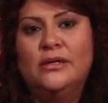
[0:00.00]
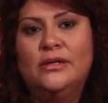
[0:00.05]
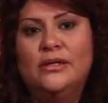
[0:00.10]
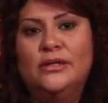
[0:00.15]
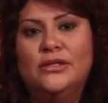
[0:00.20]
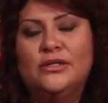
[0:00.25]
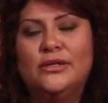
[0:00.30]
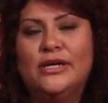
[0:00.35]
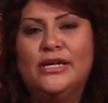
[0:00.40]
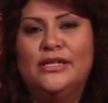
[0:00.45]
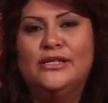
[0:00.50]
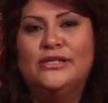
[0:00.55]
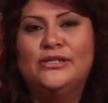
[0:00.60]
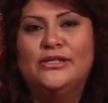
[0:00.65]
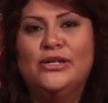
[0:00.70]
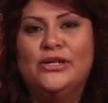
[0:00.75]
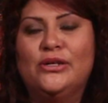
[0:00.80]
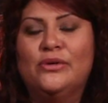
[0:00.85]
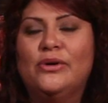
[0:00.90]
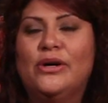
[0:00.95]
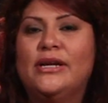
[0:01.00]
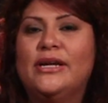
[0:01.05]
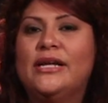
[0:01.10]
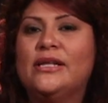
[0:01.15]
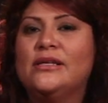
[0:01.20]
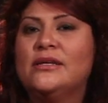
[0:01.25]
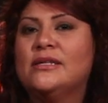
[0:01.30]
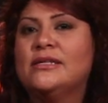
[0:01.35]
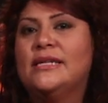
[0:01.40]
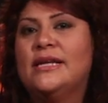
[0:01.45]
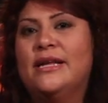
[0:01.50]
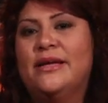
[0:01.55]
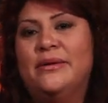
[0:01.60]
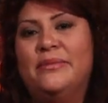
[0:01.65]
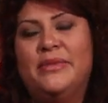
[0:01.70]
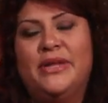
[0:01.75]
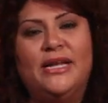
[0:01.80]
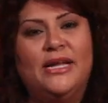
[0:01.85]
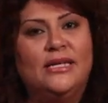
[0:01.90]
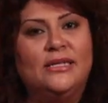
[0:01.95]
So I turned around and I looked at him
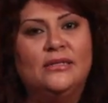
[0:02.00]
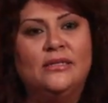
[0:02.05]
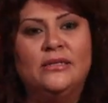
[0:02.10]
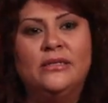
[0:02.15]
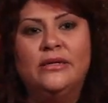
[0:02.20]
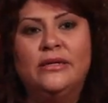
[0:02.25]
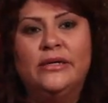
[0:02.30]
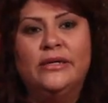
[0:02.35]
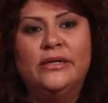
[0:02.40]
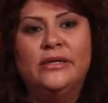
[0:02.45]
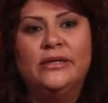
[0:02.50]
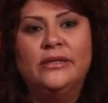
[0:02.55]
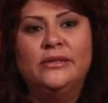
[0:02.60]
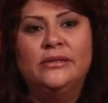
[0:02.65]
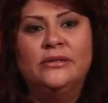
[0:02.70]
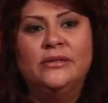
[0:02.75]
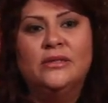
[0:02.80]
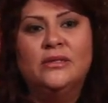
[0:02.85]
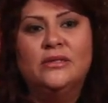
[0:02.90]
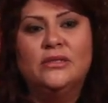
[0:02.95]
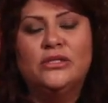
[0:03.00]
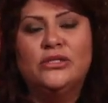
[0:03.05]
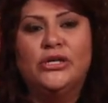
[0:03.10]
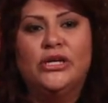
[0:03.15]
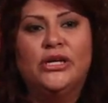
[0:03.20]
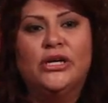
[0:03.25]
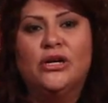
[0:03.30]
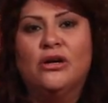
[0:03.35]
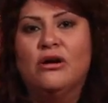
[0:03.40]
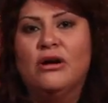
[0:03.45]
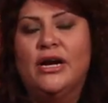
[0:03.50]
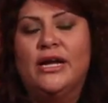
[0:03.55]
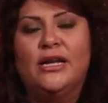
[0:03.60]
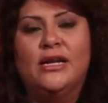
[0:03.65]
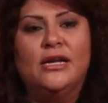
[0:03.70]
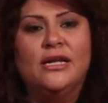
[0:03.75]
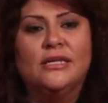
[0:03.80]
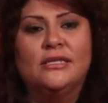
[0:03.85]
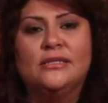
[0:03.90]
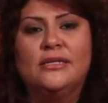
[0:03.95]
and I started crying
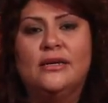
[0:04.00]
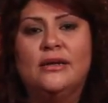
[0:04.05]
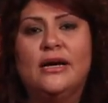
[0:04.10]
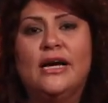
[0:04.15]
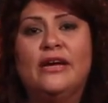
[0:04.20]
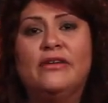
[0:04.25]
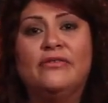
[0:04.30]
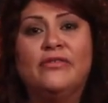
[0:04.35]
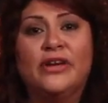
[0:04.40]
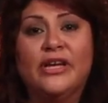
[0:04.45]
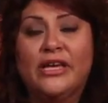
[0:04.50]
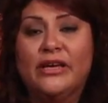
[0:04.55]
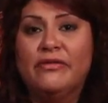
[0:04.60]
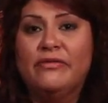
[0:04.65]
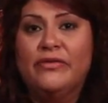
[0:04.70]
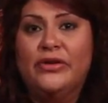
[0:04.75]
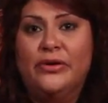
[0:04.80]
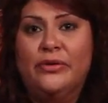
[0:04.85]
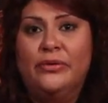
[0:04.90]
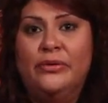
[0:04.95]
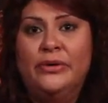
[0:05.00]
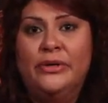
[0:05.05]
and I said, I forgive you.